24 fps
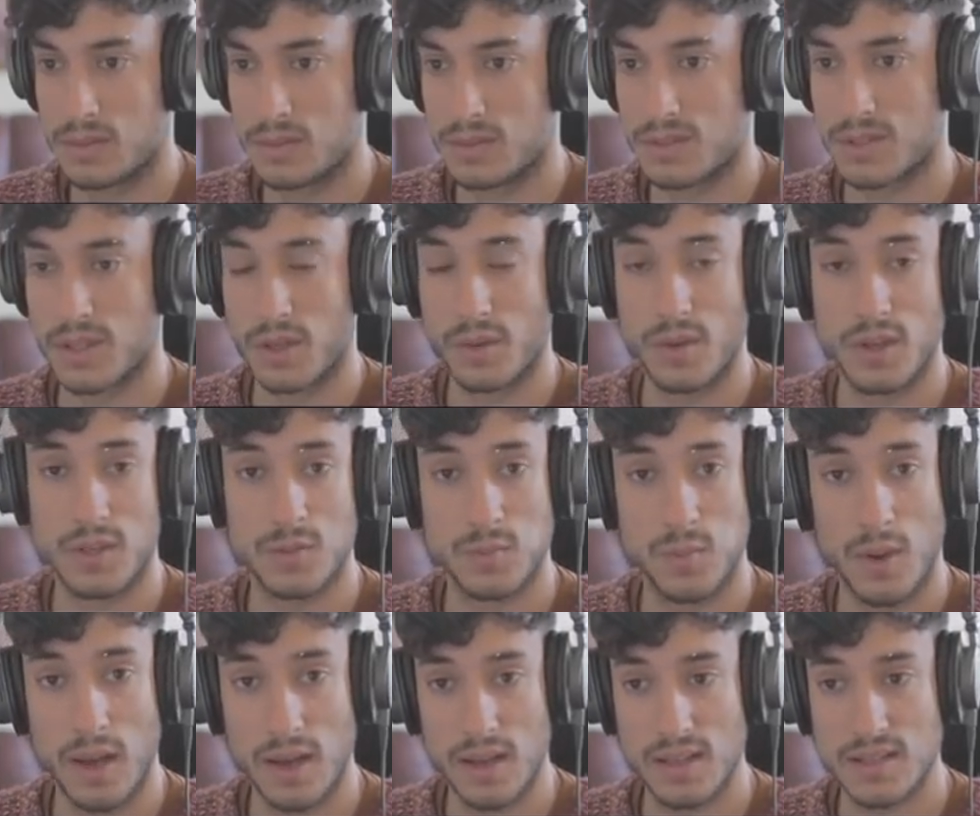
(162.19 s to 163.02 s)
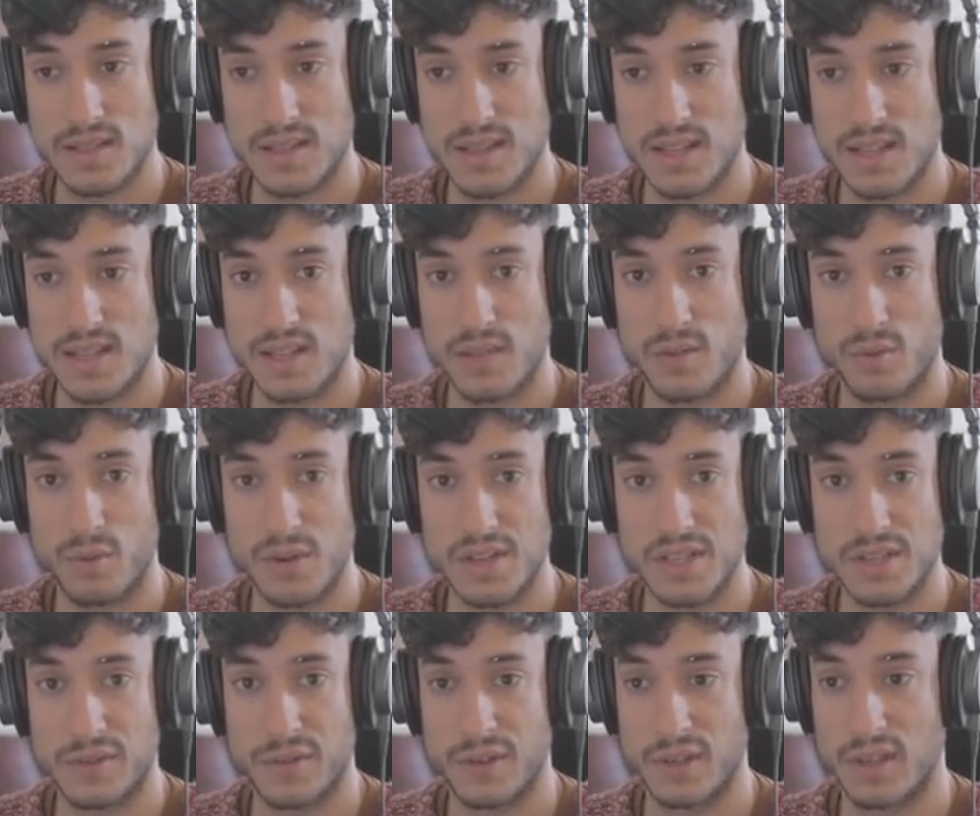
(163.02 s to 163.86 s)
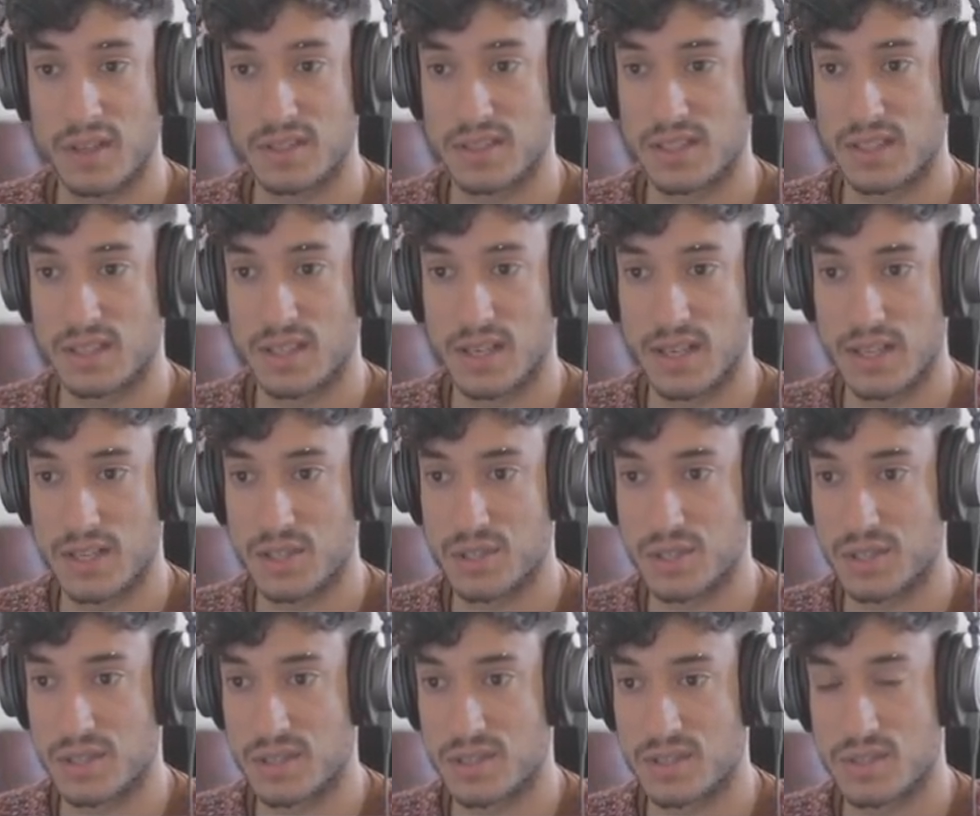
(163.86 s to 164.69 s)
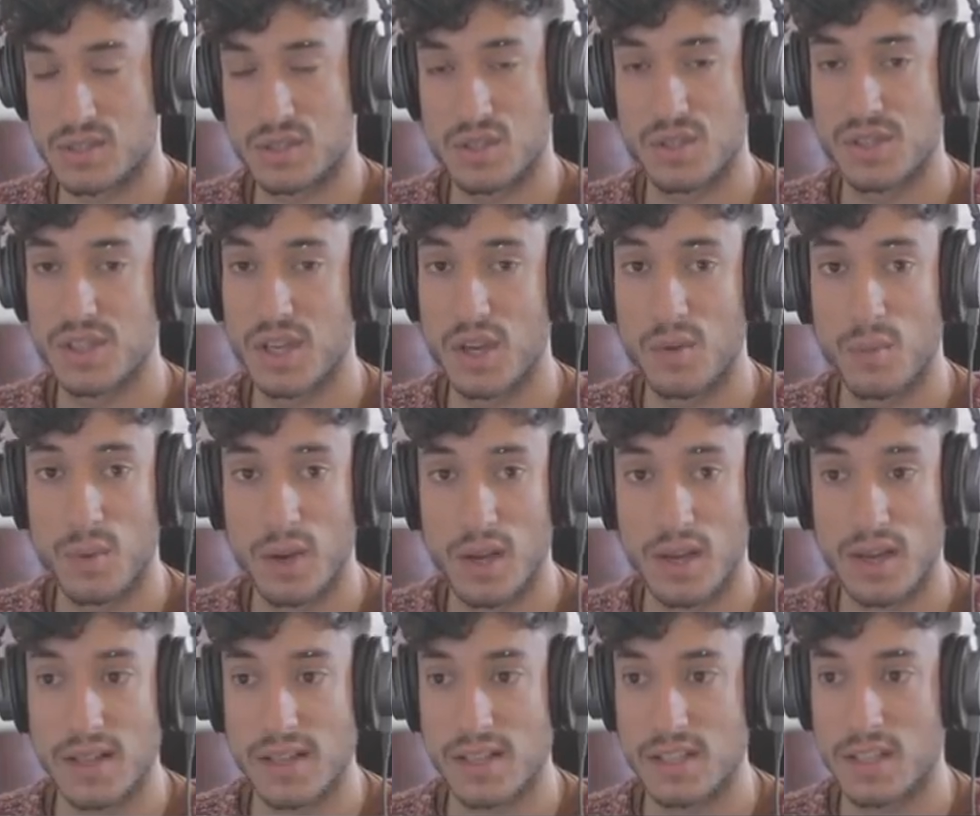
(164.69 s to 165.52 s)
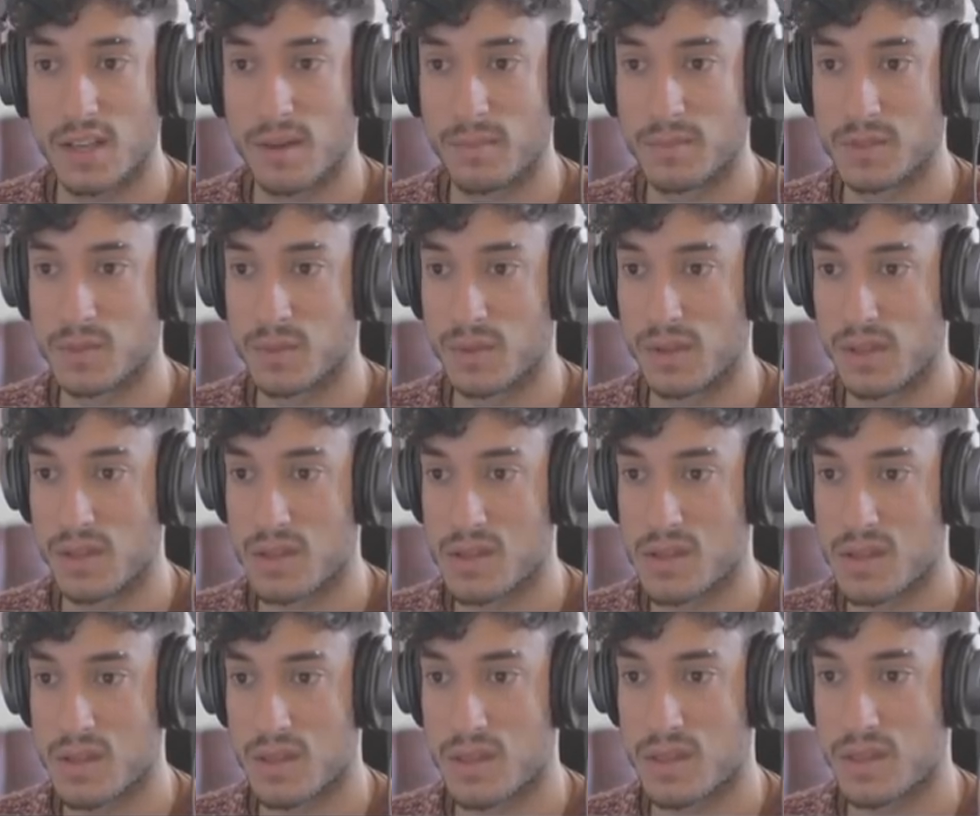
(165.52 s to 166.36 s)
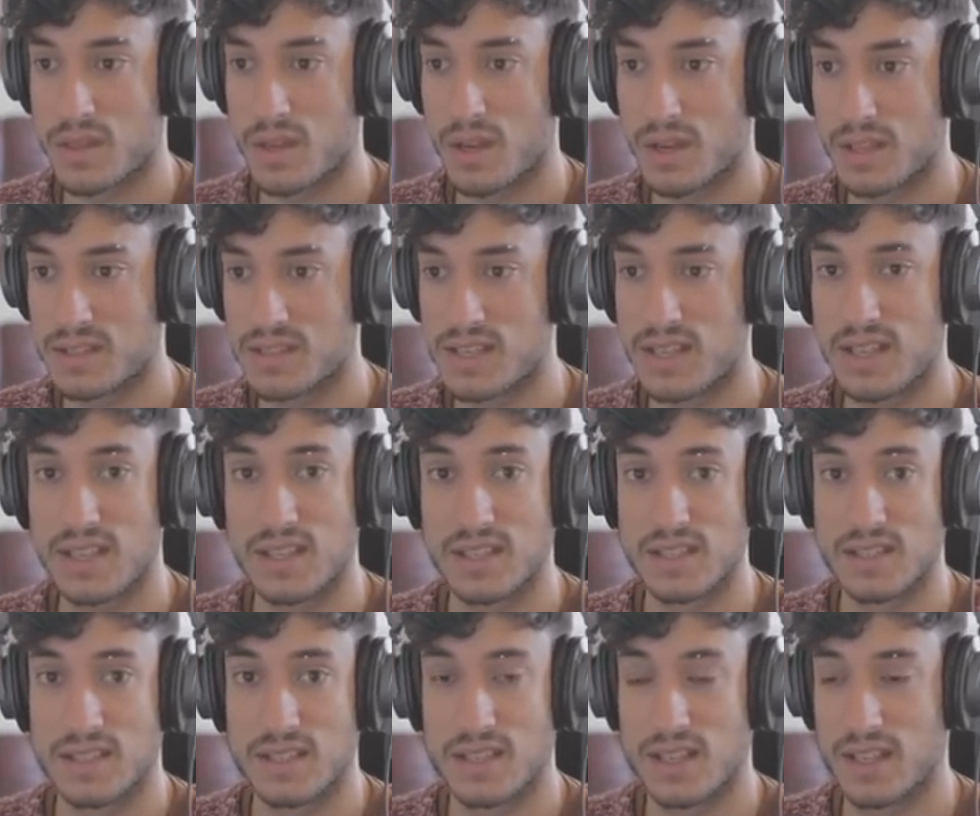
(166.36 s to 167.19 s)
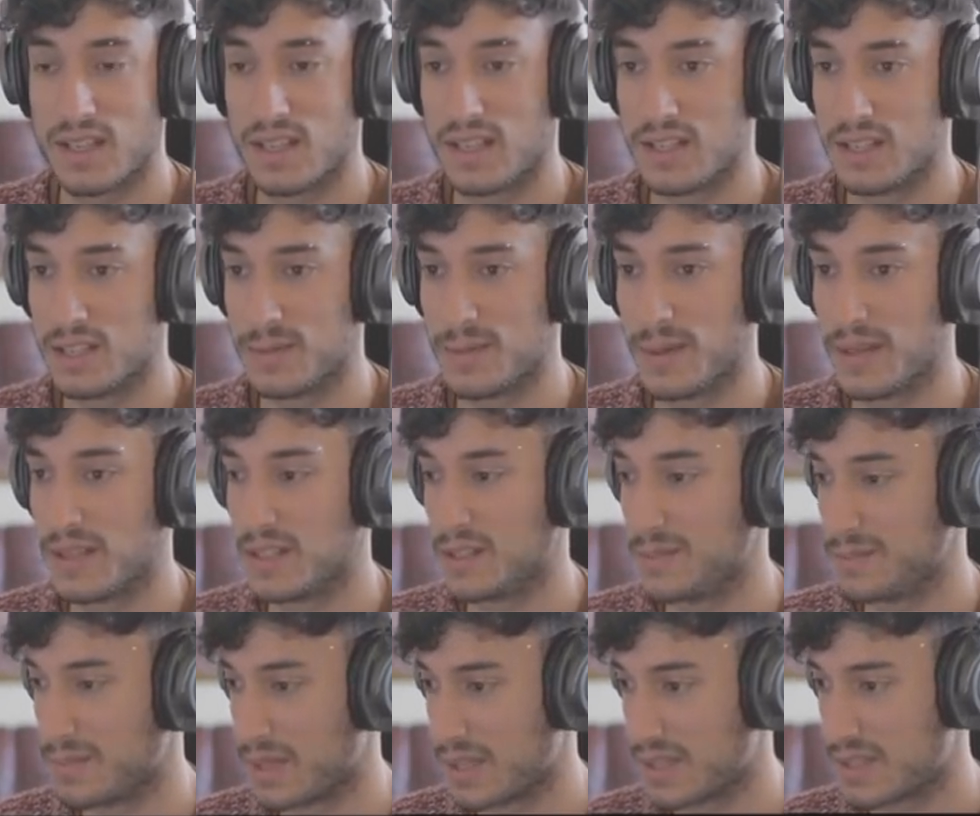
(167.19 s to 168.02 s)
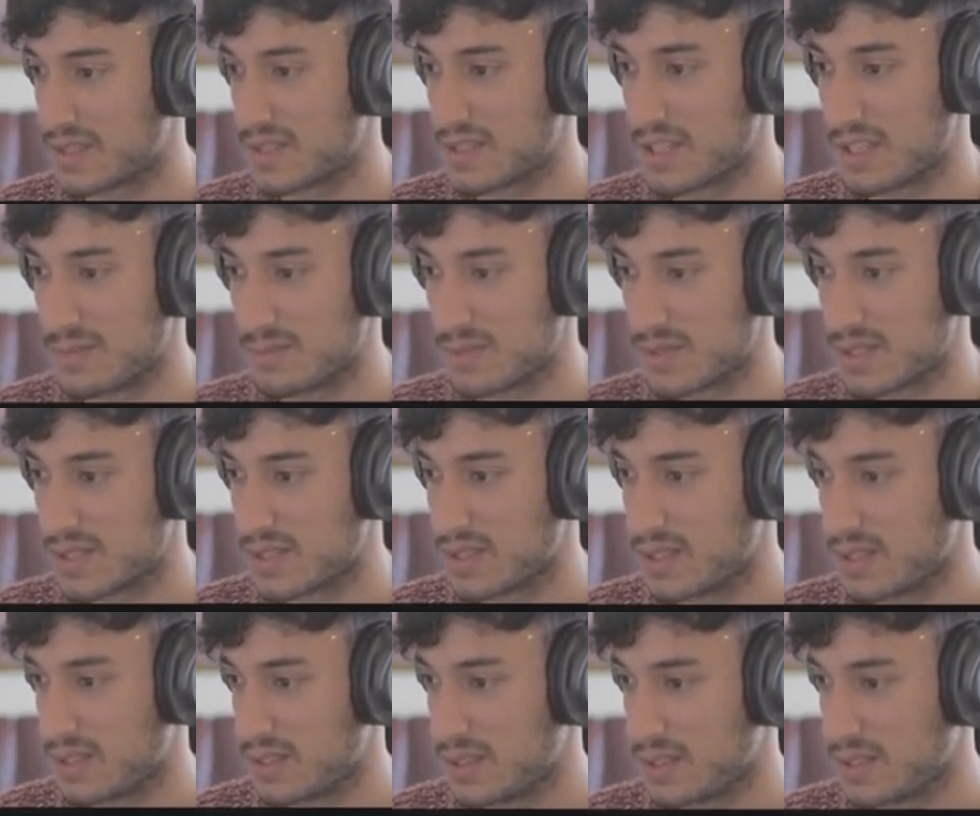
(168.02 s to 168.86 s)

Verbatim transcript: So as well as the three different articulations, Studio Wurli comes with 13 independent mic stems.